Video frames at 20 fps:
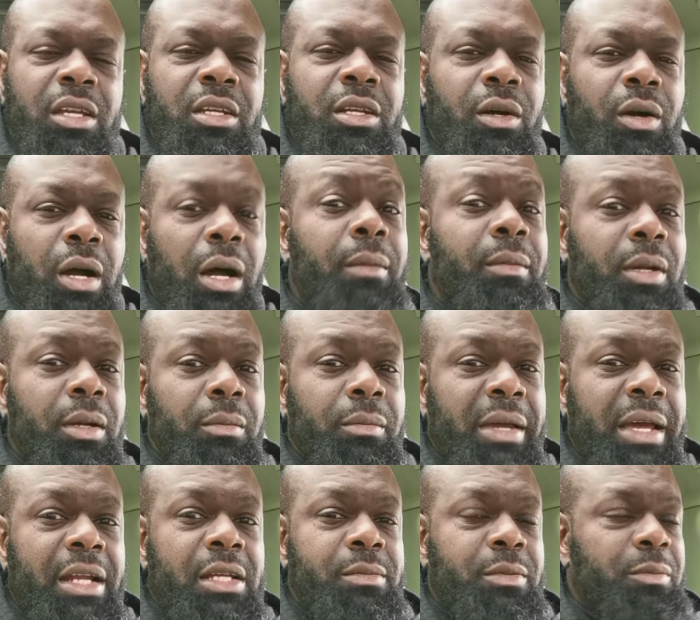you know, I'm in a
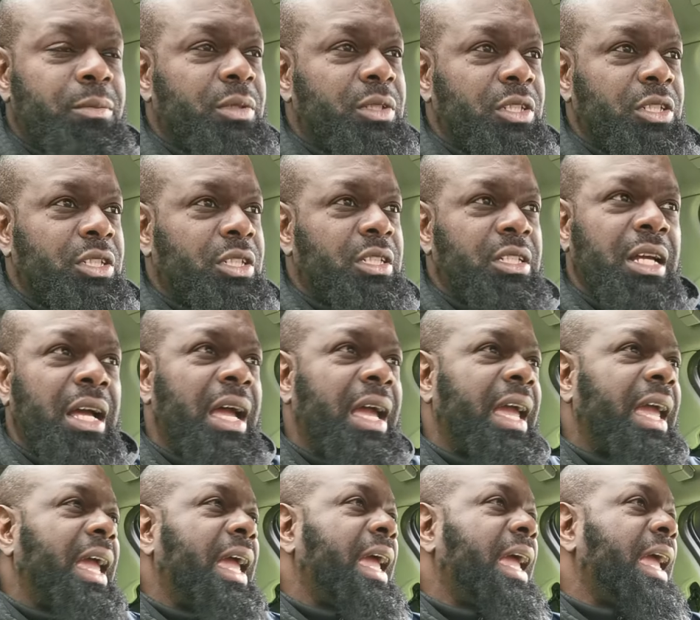management position. I
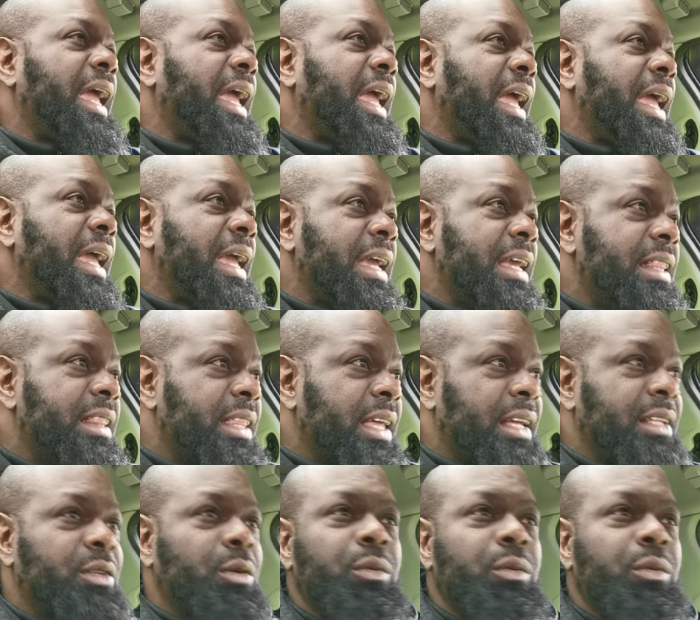hate that.